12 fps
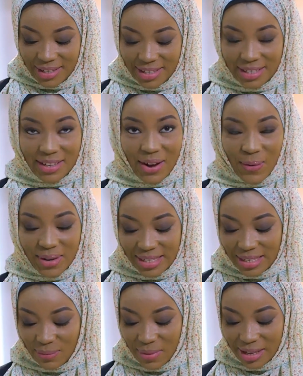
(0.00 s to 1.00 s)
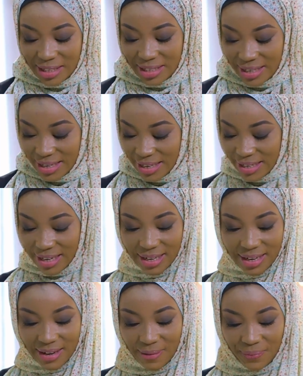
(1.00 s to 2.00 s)
So I want it melted
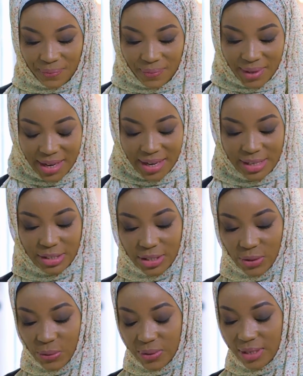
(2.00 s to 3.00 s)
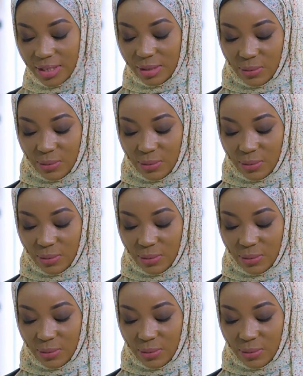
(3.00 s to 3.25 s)
and it just goes in